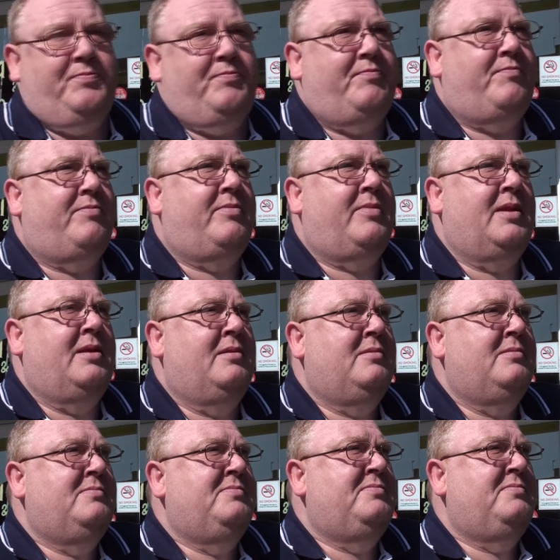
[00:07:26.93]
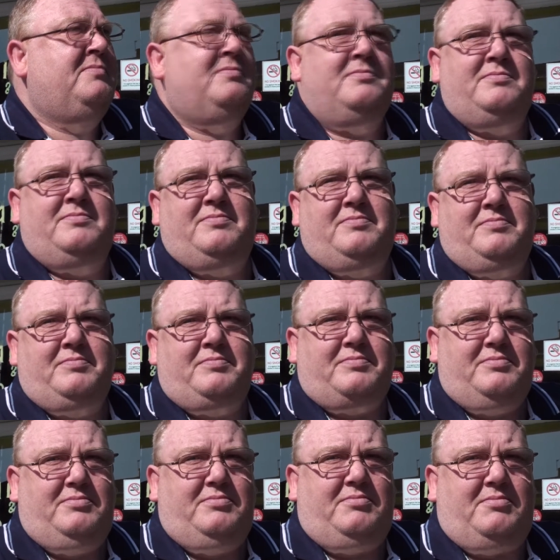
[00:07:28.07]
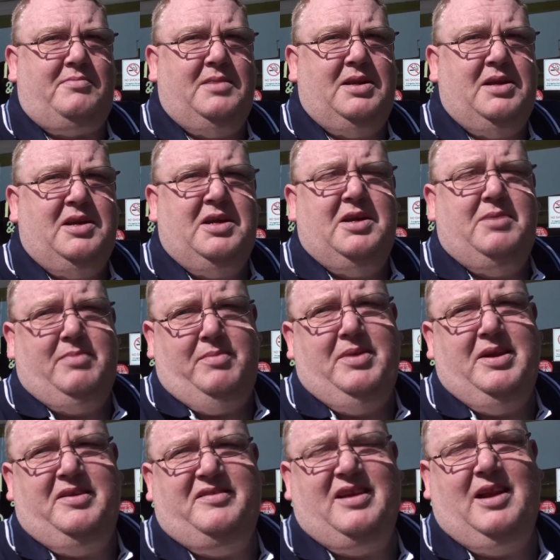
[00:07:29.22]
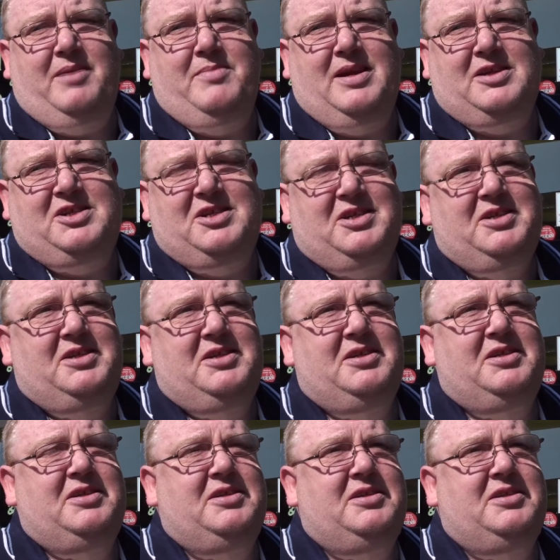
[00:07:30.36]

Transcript: He just banged me, so I went straight down and fucking kicked me in the head. Remember like, you telling me actually? Yeah.